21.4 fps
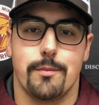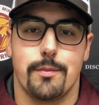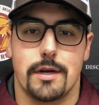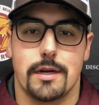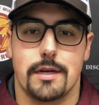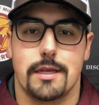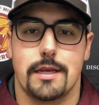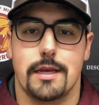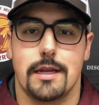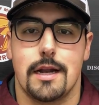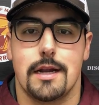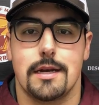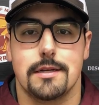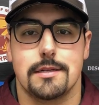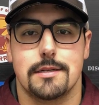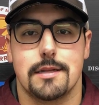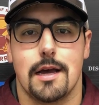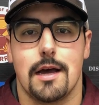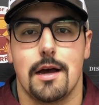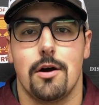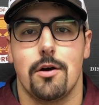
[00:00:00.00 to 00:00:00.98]
but get out of
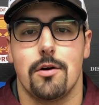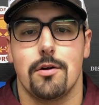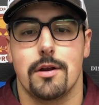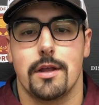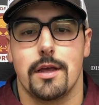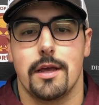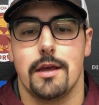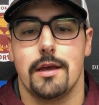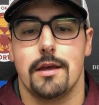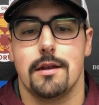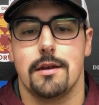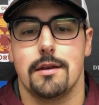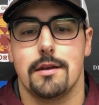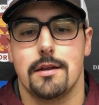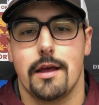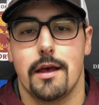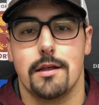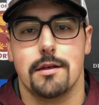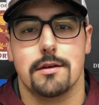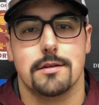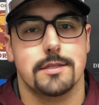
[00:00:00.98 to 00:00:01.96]
town, and
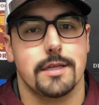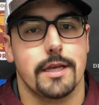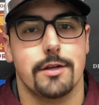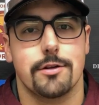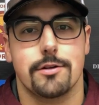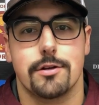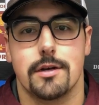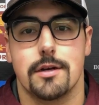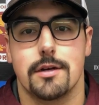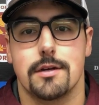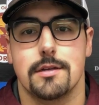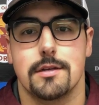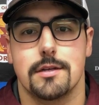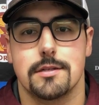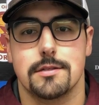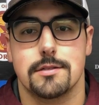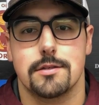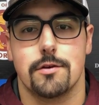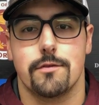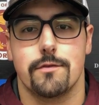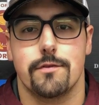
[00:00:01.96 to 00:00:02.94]
Alexandria
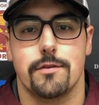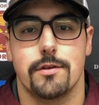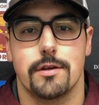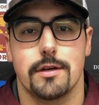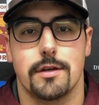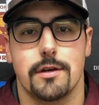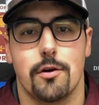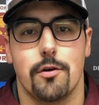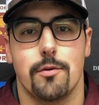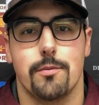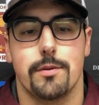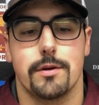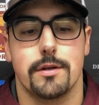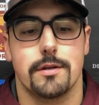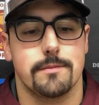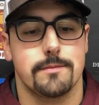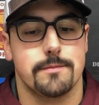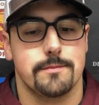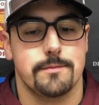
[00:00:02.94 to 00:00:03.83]
is hopefully open.